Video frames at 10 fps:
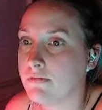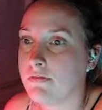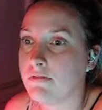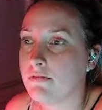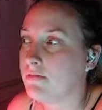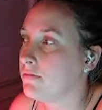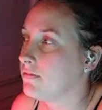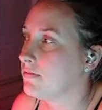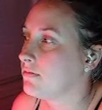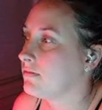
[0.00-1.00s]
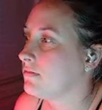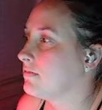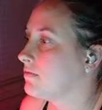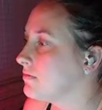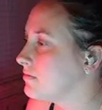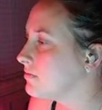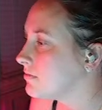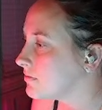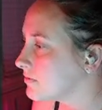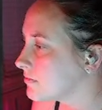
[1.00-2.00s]
There's still the point of can you
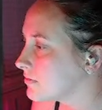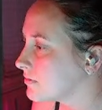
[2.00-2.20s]
breathe?